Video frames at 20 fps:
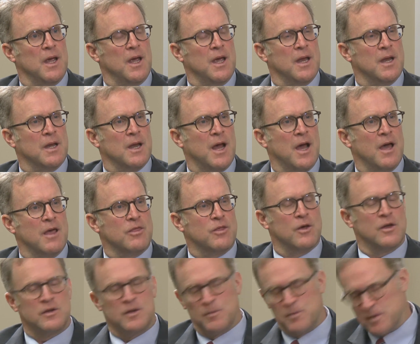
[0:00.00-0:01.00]
And I
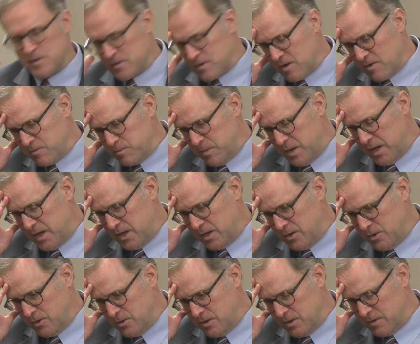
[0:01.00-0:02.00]
thought to myself, my
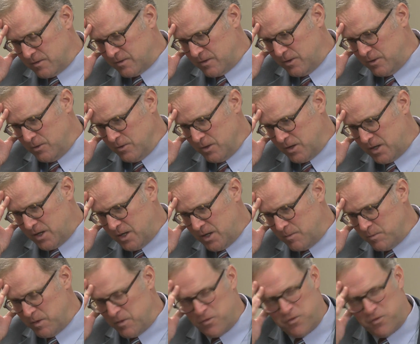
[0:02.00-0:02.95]
goodness, you're kidding me.